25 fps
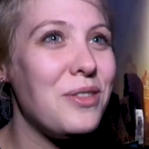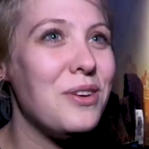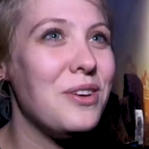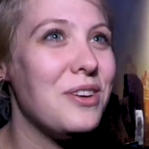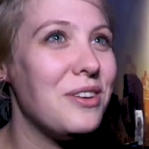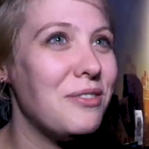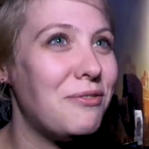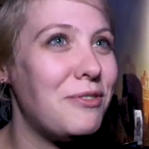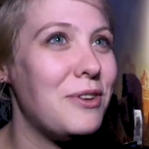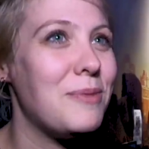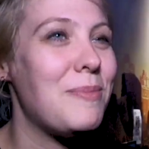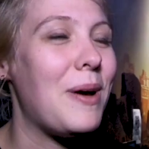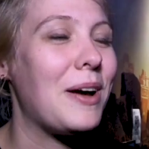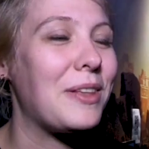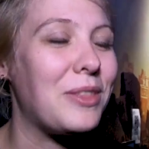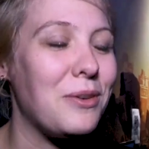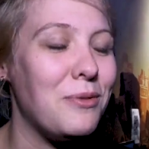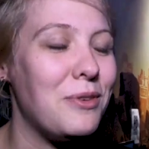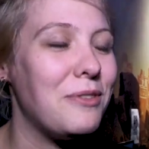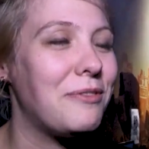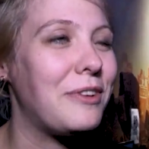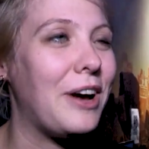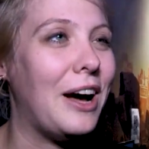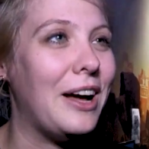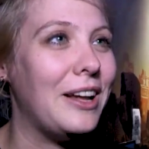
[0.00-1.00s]
The feedback
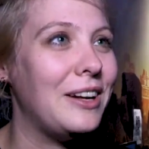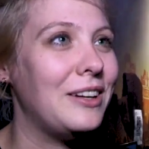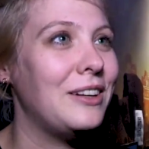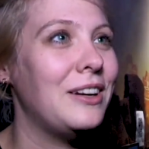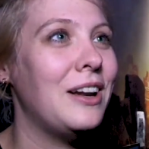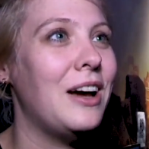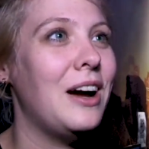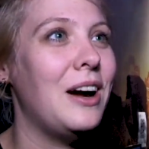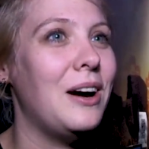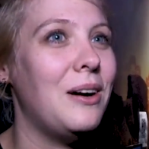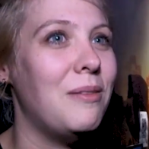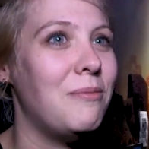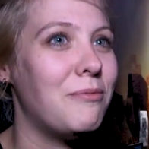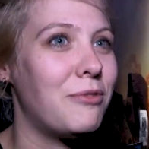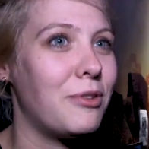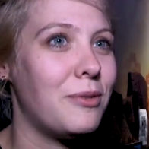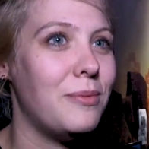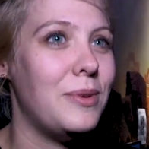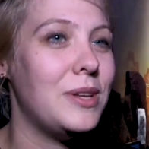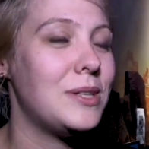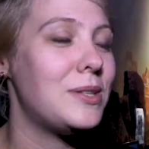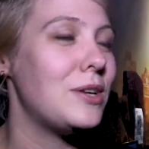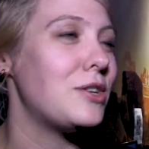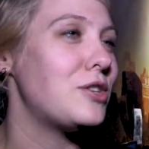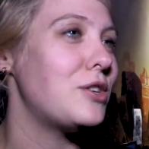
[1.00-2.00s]
that we've gotten um,
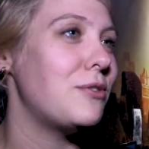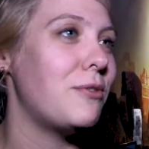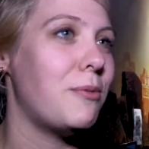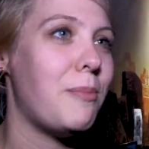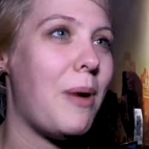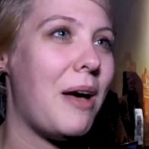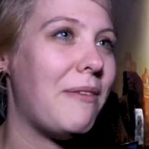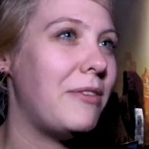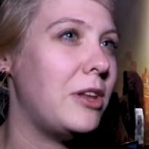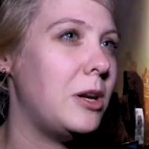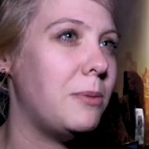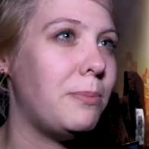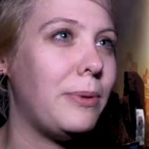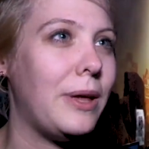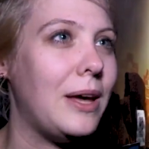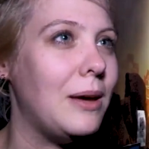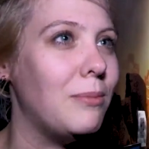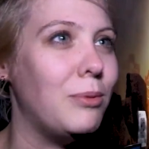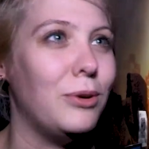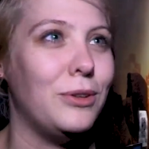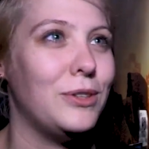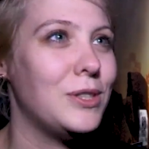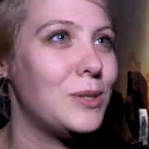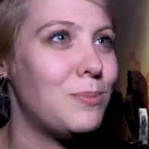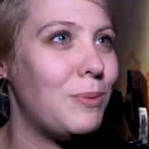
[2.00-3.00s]
from, especially from having a
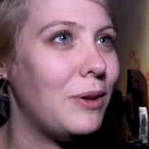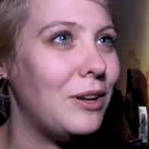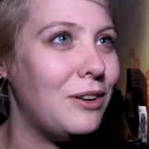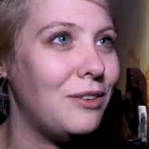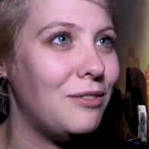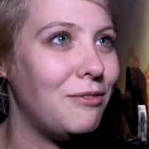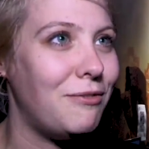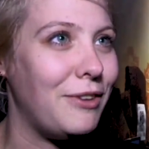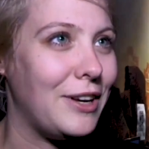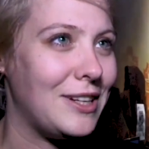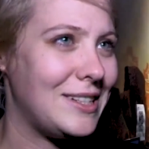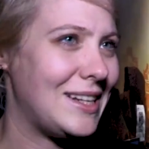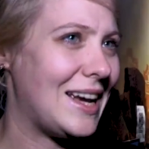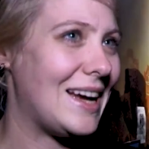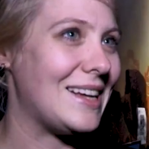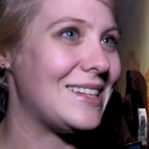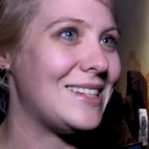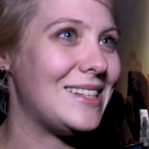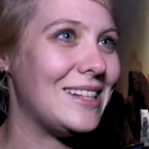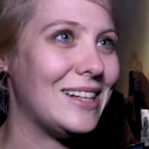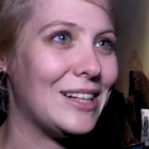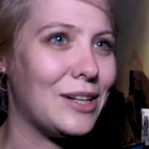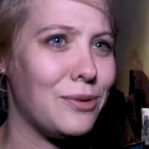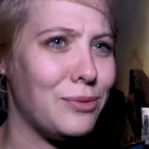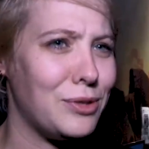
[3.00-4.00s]
playable, has been
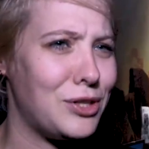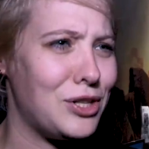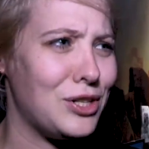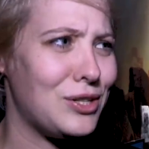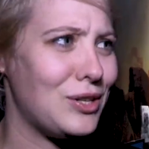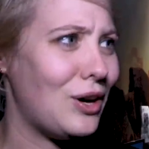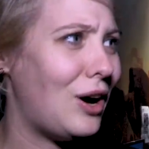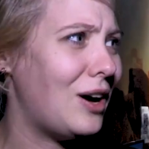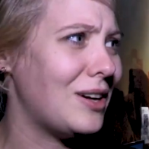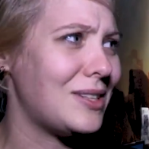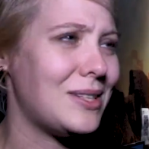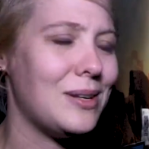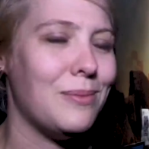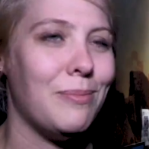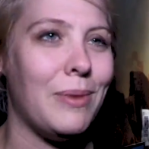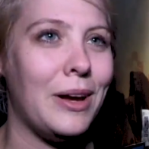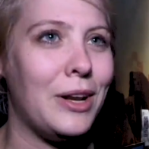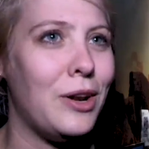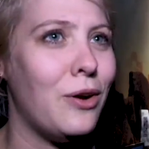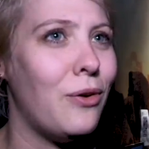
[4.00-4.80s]
fantastic, which is awesome.